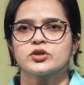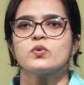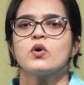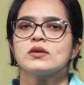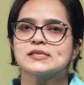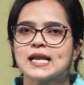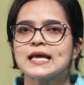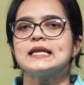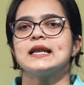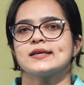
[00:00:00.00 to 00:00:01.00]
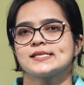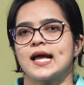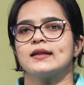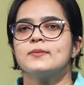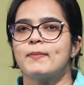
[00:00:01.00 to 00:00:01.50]
to or slightly less
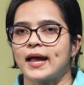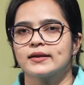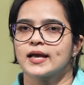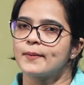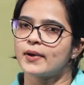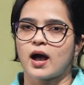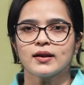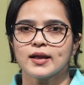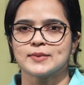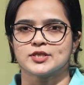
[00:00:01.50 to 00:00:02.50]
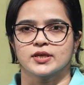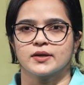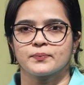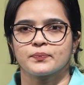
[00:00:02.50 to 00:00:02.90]
than the band gap are emitted.